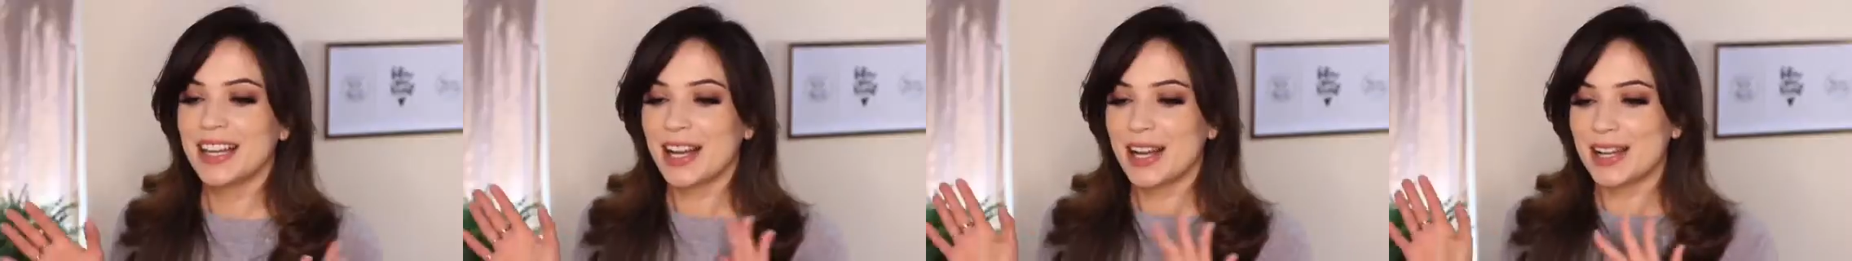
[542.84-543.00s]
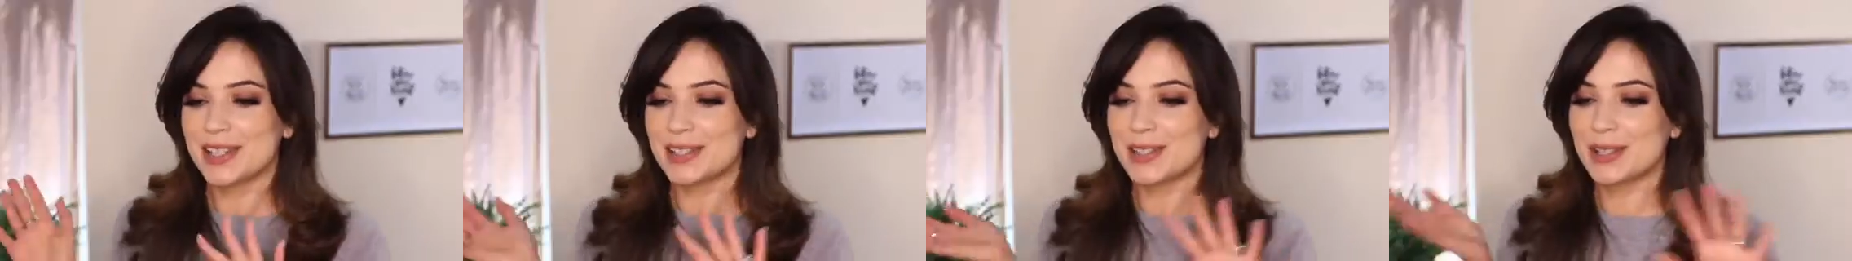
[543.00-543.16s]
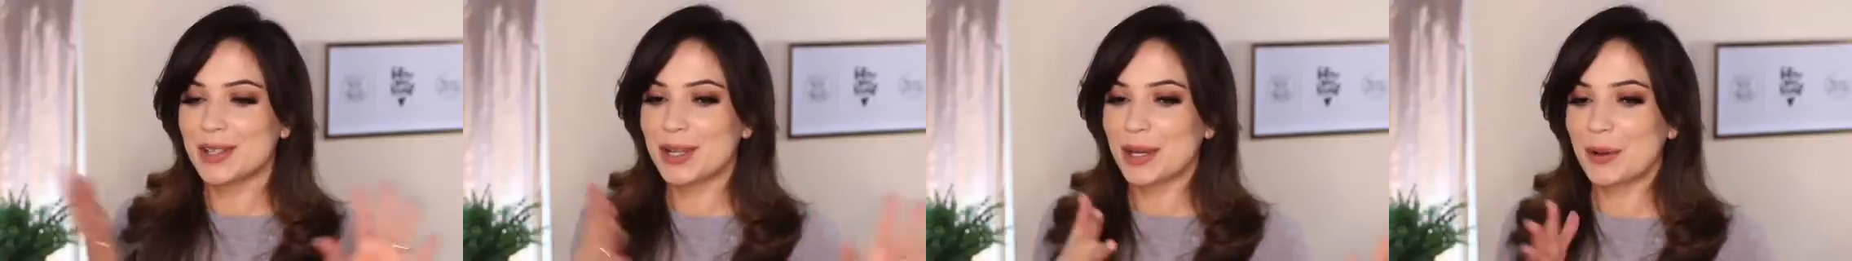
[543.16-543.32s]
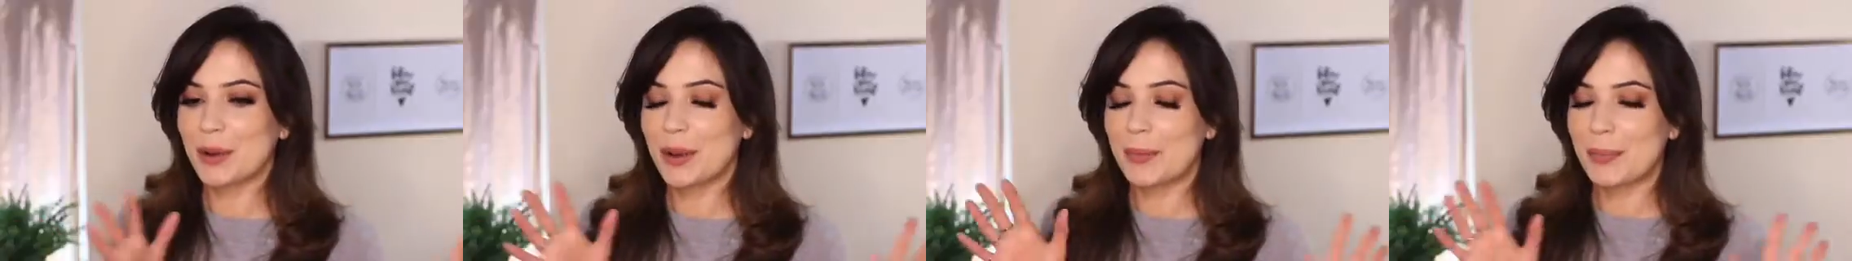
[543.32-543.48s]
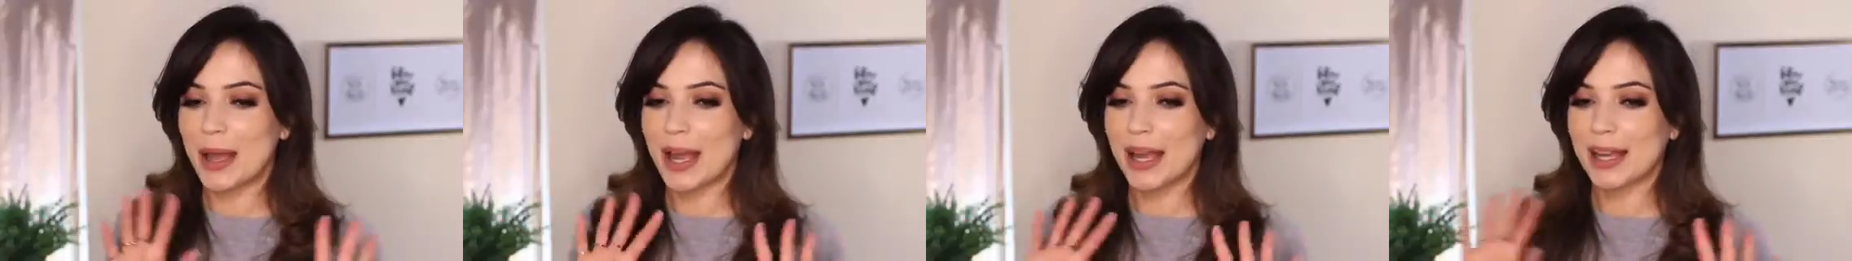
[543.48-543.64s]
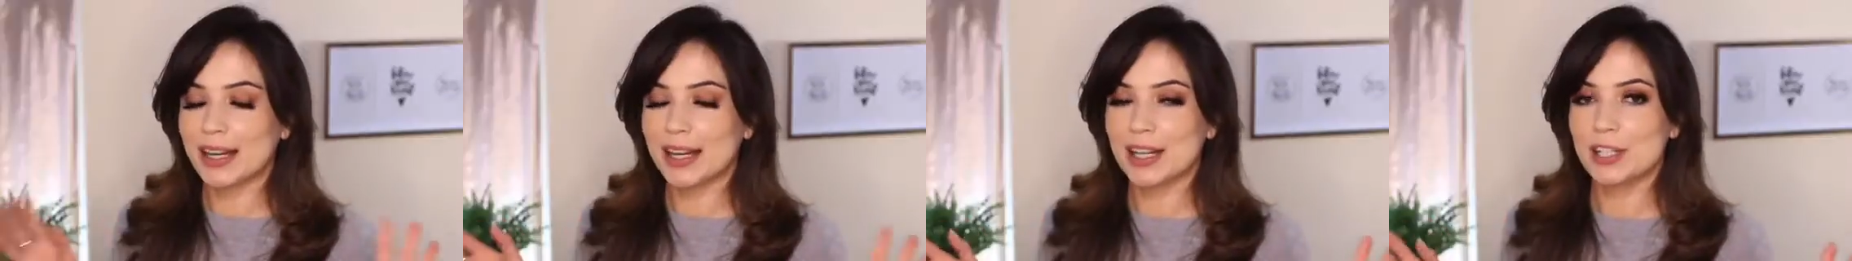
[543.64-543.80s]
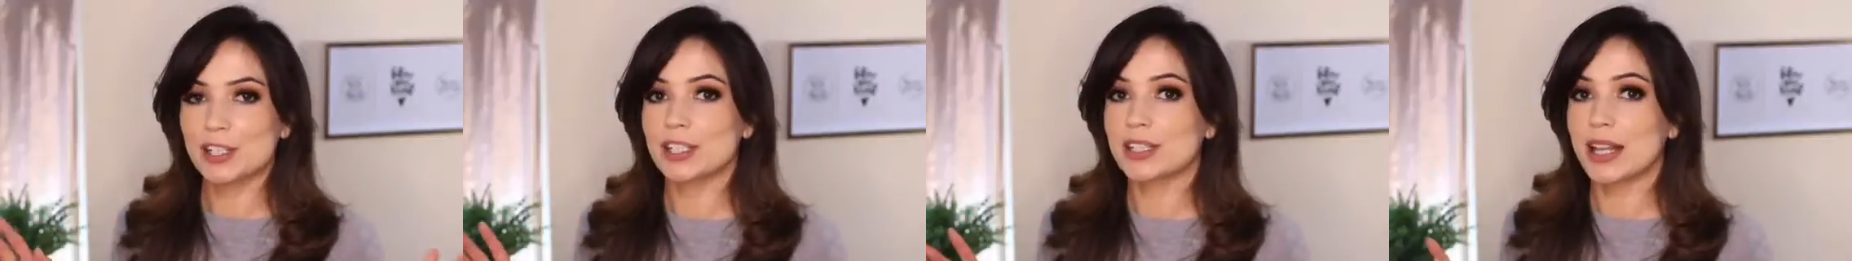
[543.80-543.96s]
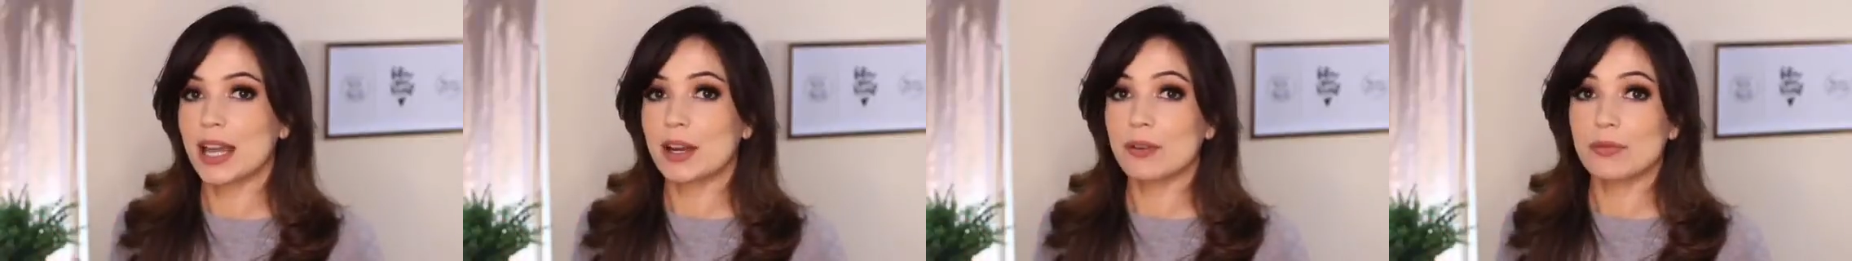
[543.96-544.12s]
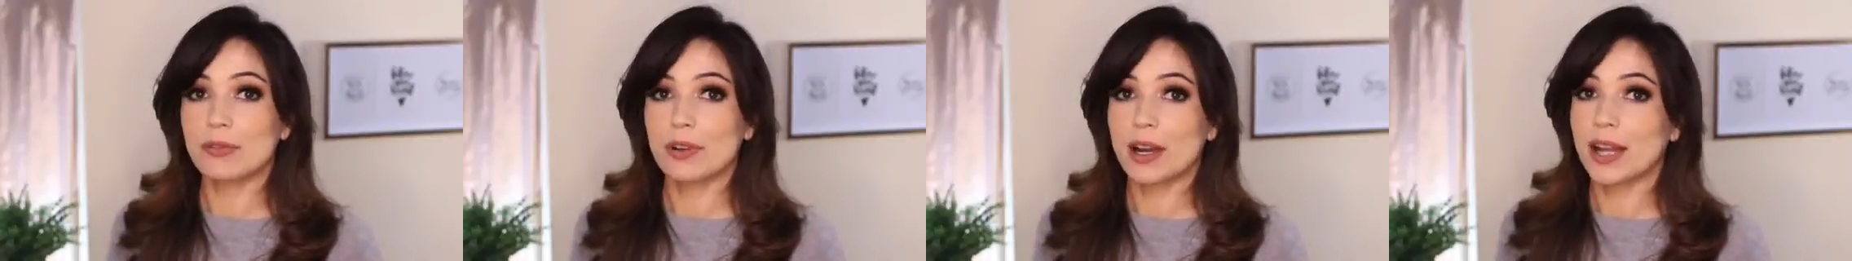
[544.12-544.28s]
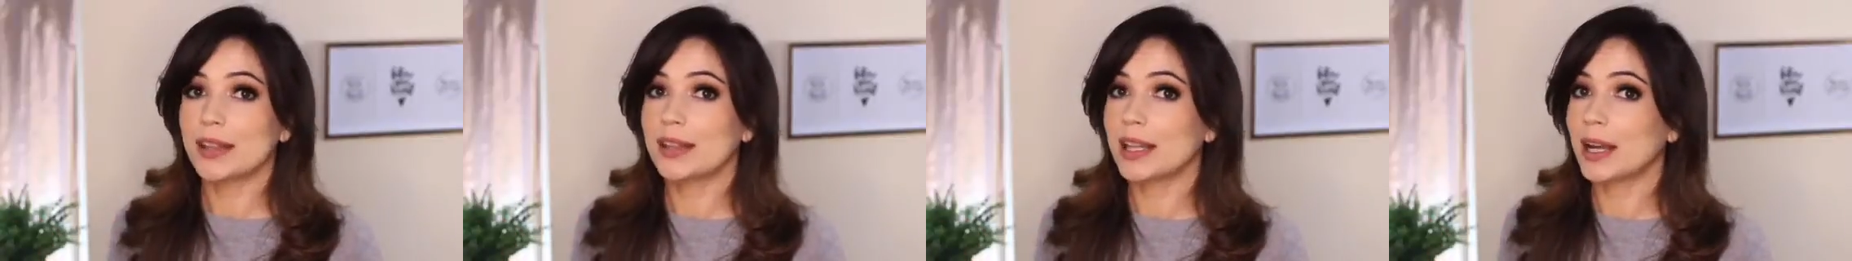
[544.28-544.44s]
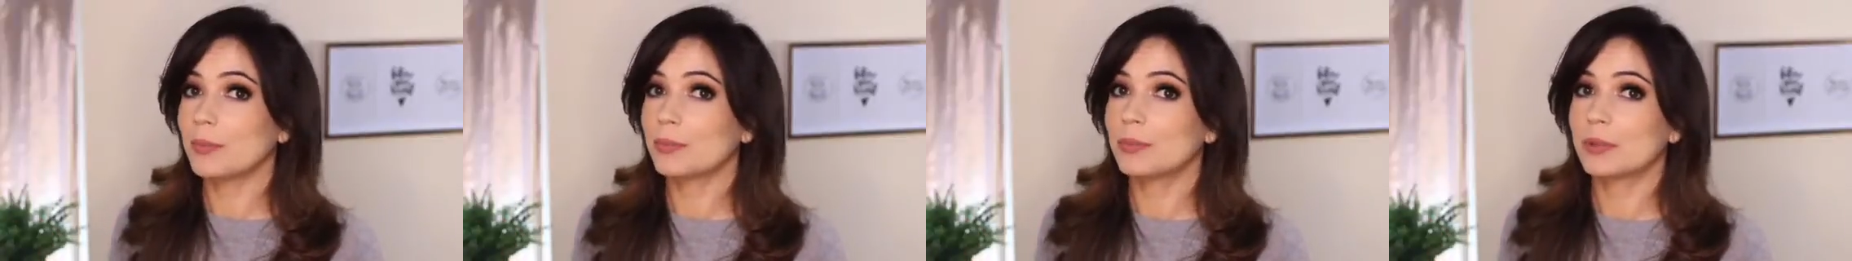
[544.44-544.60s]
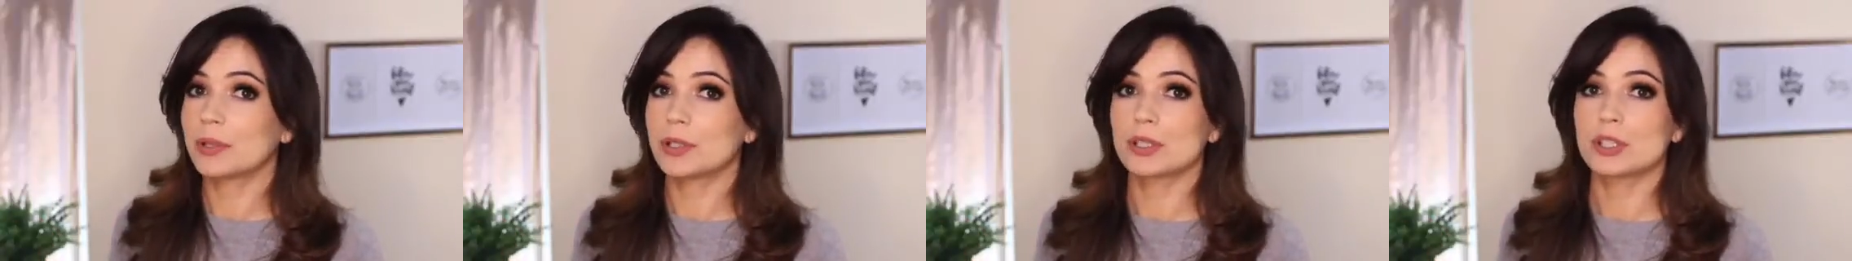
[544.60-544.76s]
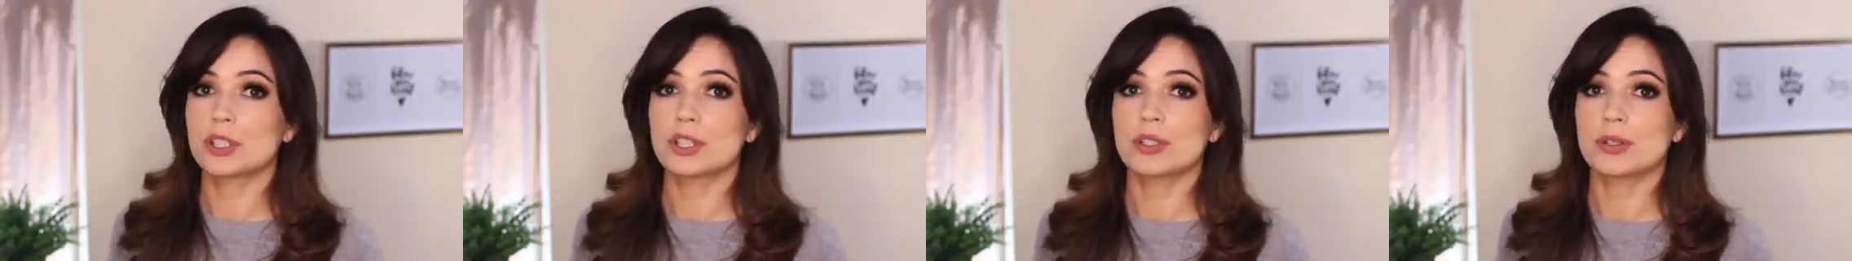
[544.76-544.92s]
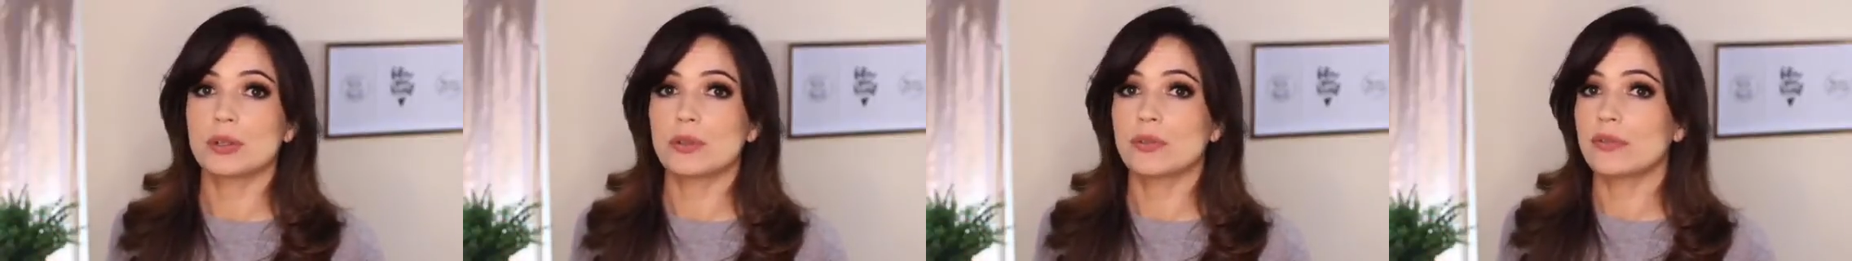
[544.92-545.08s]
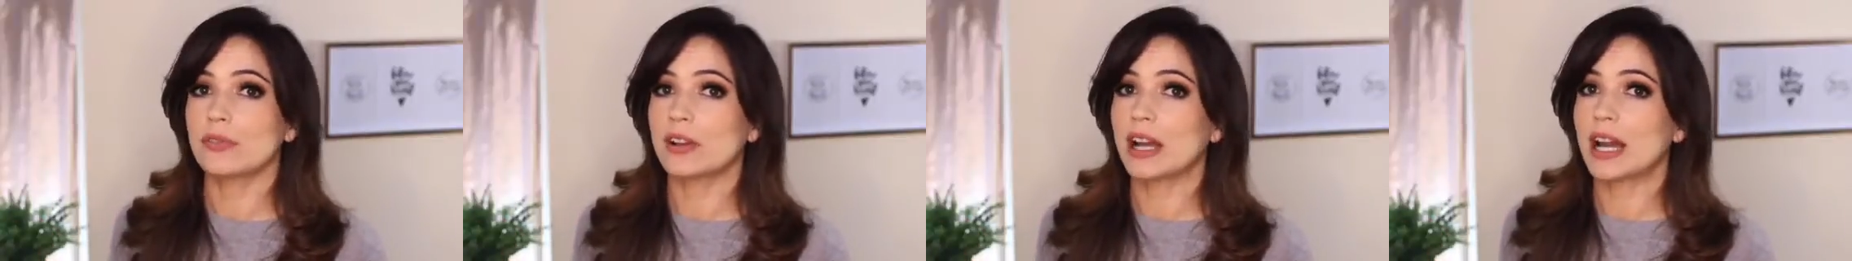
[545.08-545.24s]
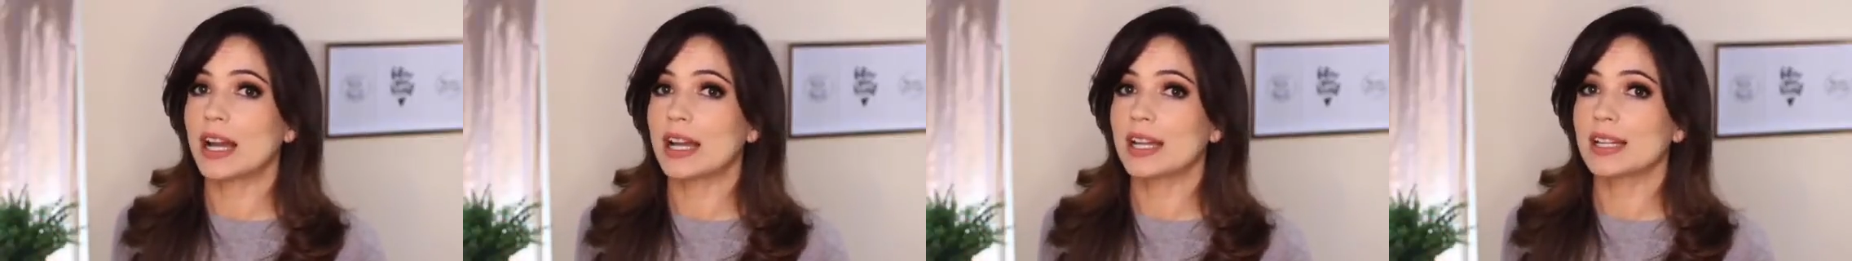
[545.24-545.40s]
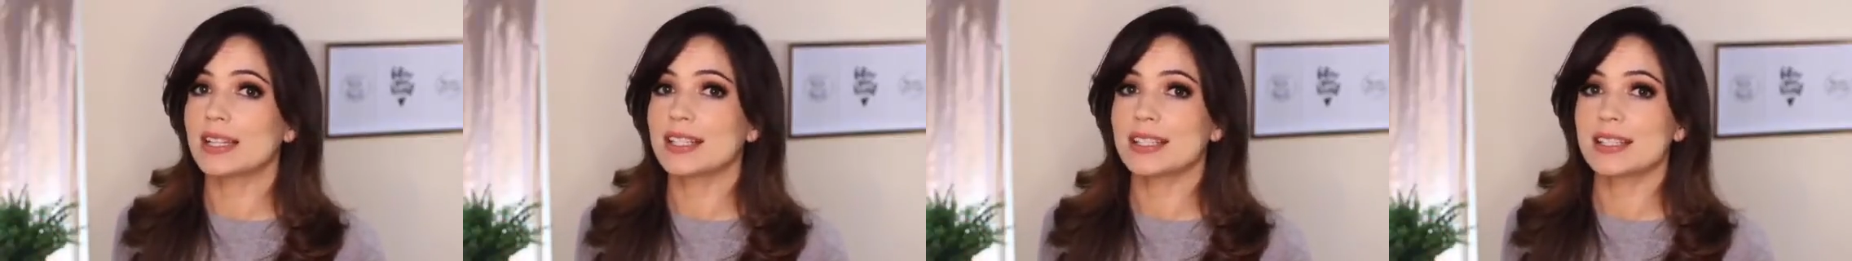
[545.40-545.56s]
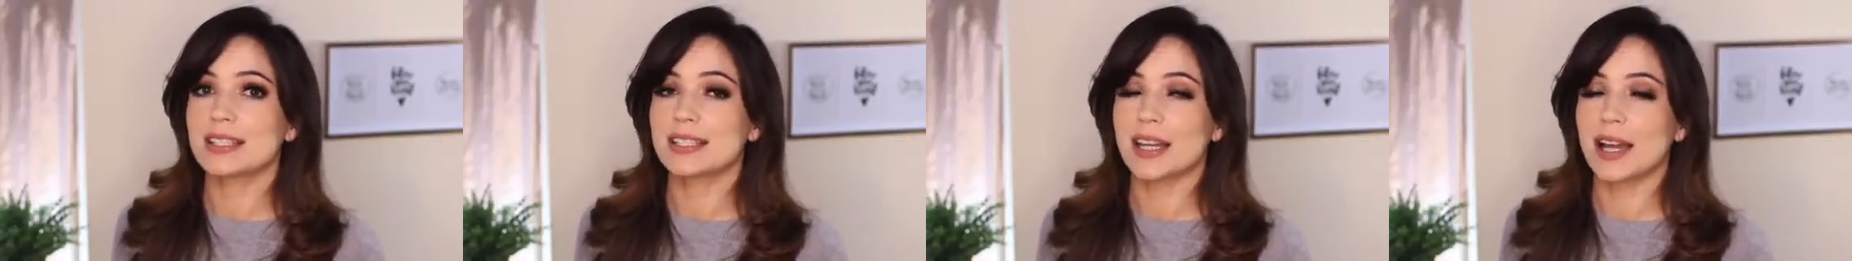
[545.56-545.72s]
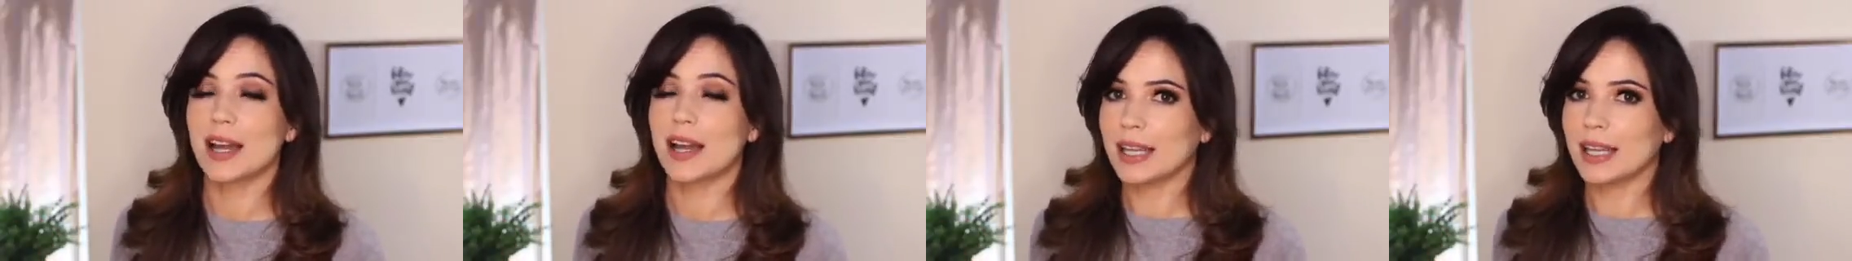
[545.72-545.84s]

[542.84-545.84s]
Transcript: And so then I went back and I read that book so fast.